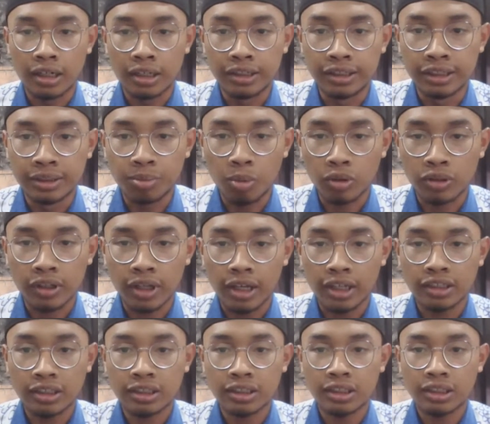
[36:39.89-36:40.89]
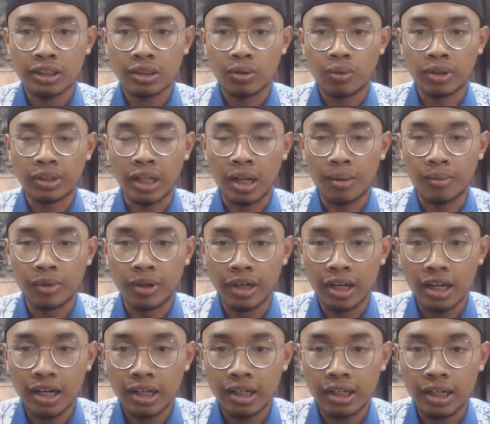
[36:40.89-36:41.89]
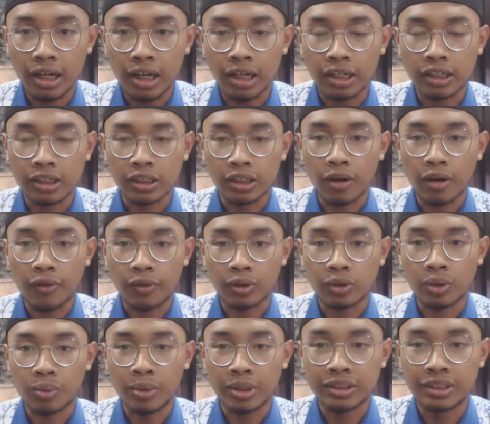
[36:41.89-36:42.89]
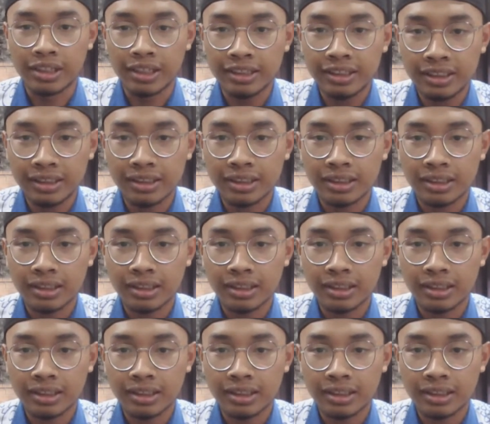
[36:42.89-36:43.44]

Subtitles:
this podcast with Alhamdulillah and kafaratul majelis.